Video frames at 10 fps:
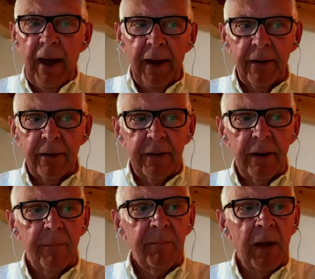And
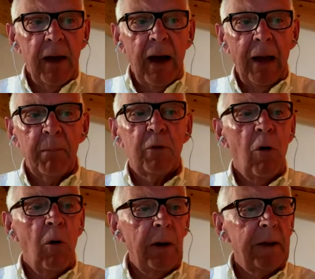I'm
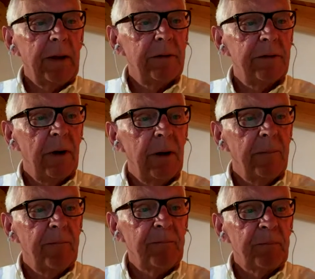calling it
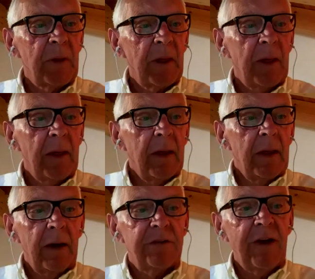10
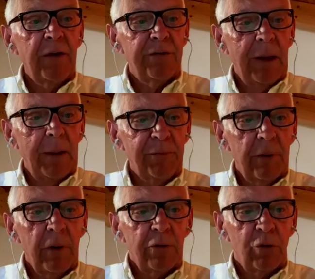
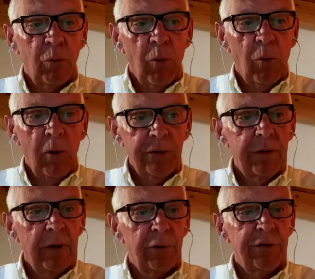steps towards
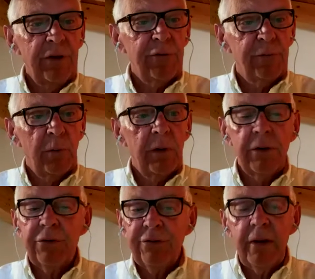a successful
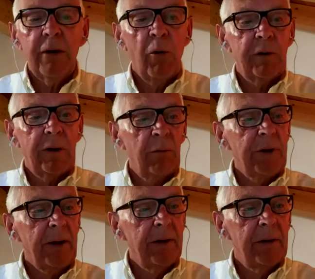CEO
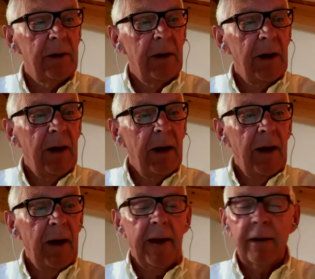career.
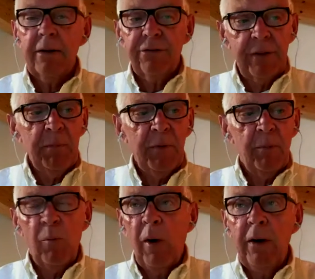And step
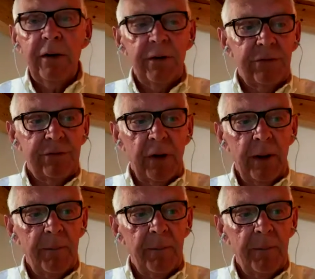number one is